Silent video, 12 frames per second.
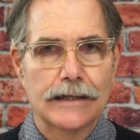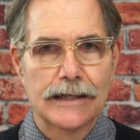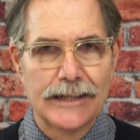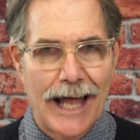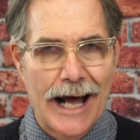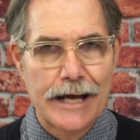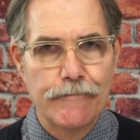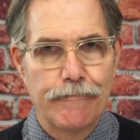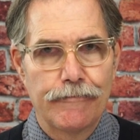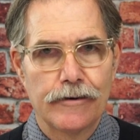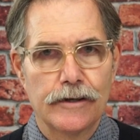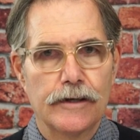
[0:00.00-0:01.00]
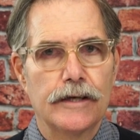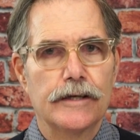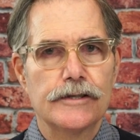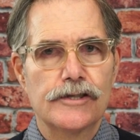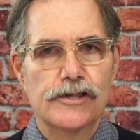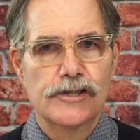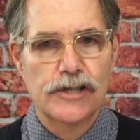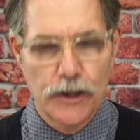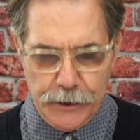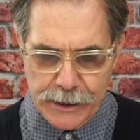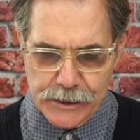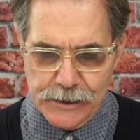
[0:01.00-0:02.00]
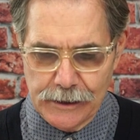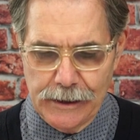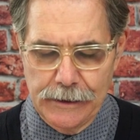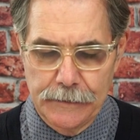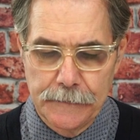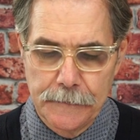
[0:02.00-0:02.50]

life seriously.